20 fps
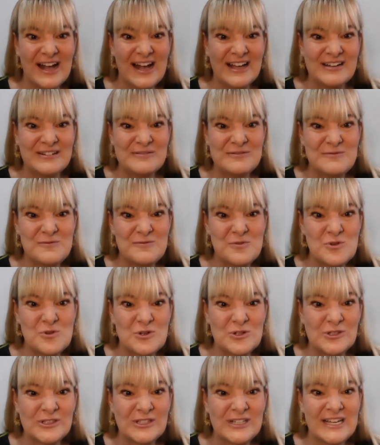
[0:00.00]
kind of
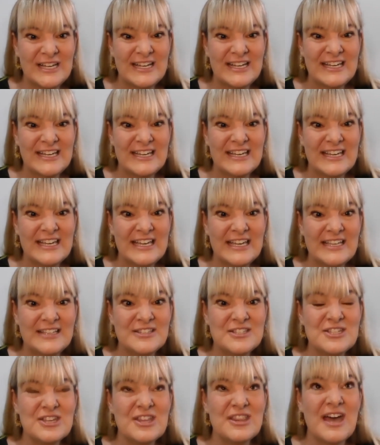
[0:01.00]
fall
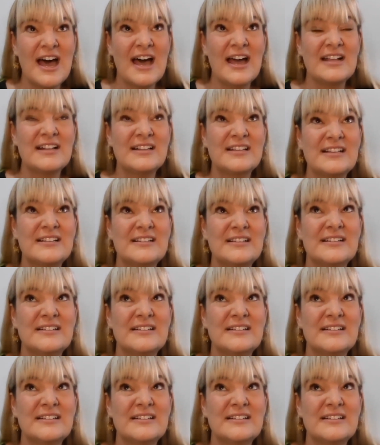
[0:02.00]
into that